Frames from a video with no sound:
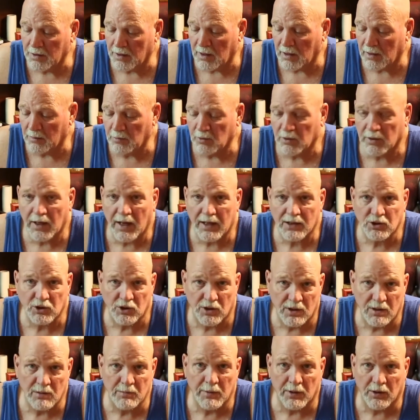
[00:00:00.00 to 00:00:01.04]
day, I'm going to
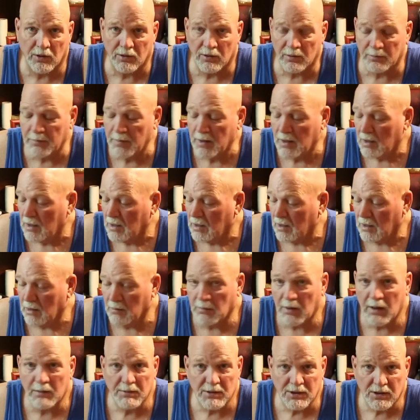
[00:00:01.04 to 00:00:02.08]
actually email them and
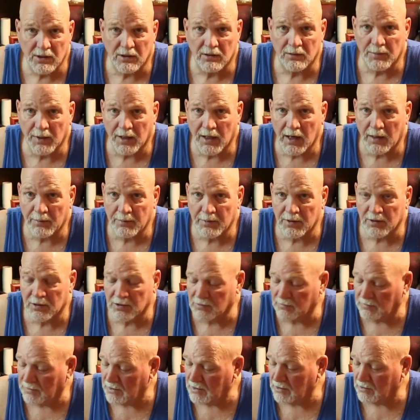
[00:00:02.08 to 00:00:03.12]
maybe send them a copy of this
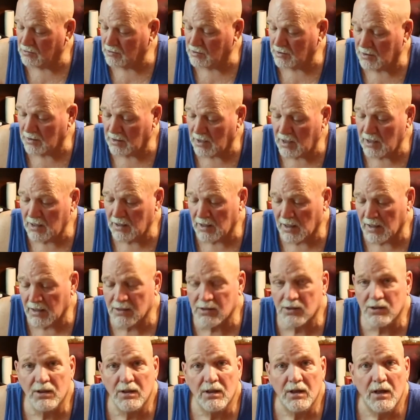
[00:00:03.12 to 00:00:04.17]
video saying, hey
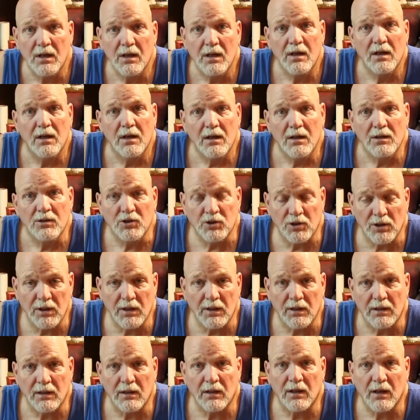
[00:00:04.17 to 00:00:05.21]
guys,
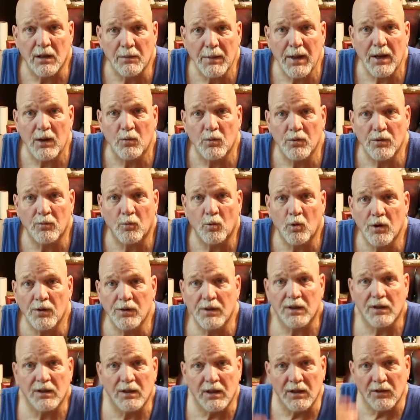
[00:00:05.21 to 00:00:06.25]
Gillette, come out with the one
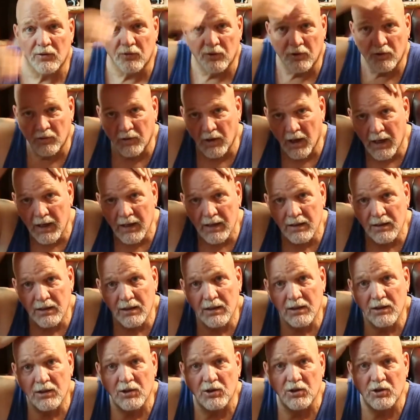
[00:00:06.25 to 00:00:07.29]
that is designed
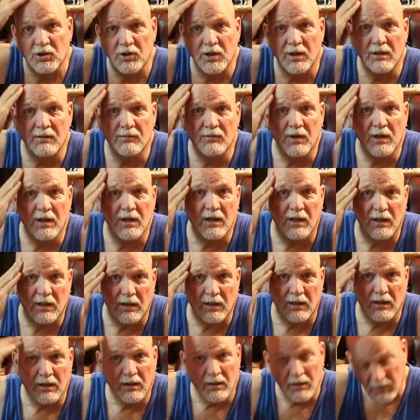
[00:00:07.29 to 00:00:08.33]
to shave the
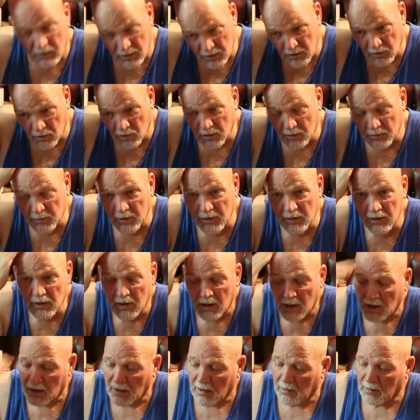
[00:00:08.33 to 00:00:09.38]
head. You know what I mean?
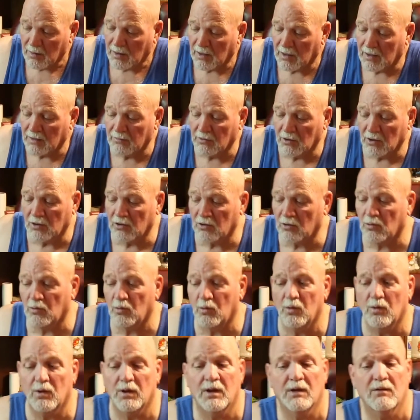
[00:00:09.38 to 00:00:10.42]
Give a
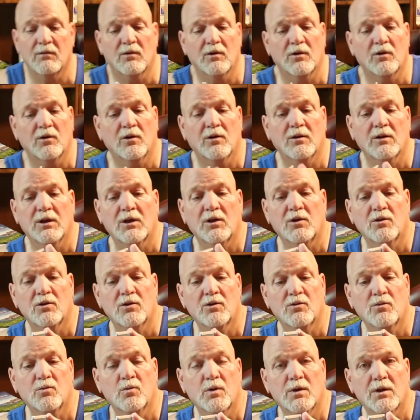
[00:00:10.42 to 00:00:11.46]
little
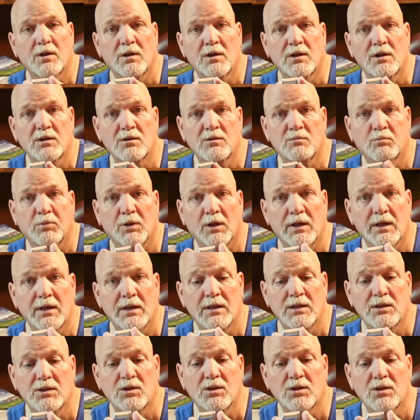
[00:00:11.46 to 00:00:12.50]
longer one of these
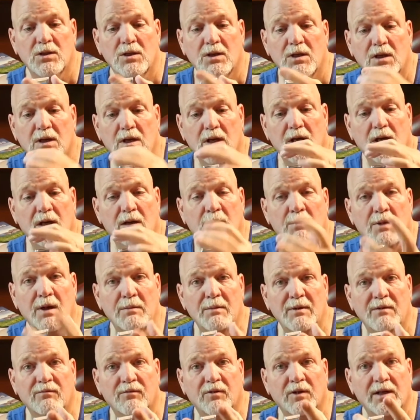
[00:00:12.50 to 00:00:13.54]
blades. And
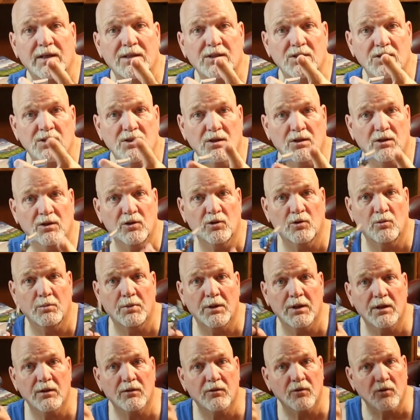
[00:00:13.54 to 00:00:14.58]
maybe flexes a little
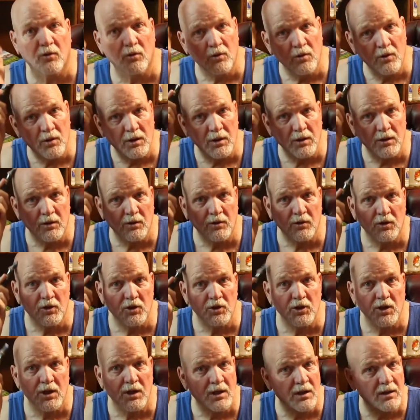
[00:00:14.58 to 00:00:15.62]
bit so you can
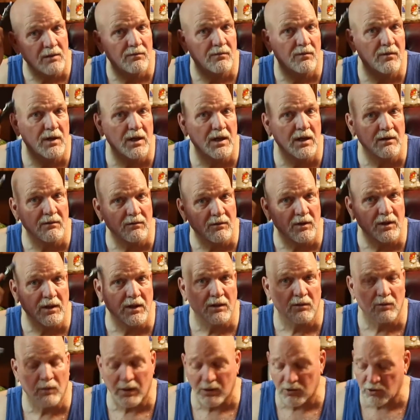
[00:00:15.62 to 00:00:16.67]
shave evenly
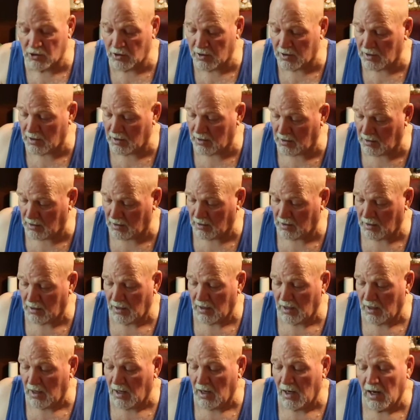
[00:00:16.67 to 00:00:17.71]
around your head.
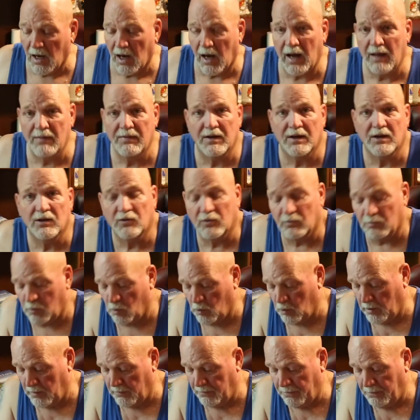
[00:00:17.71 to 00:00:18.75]
I think it's
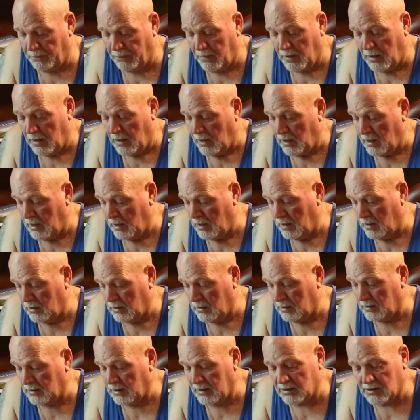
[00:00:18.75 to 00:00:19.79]
important. And
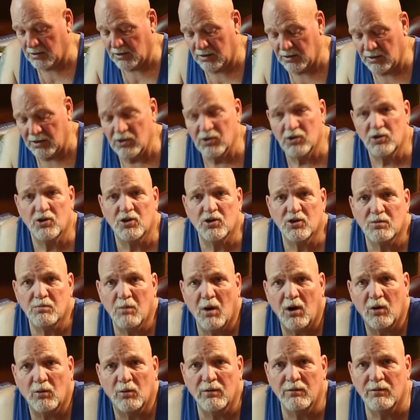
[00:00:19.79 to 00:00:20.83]
like I said, these are just
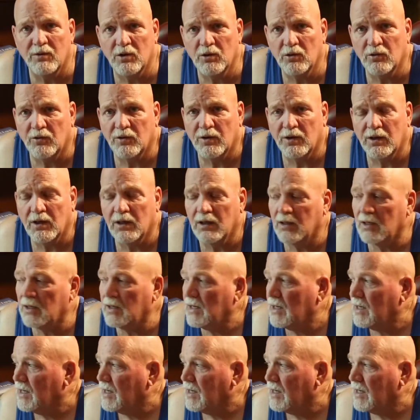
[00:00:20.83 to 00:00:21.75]
small reviews today.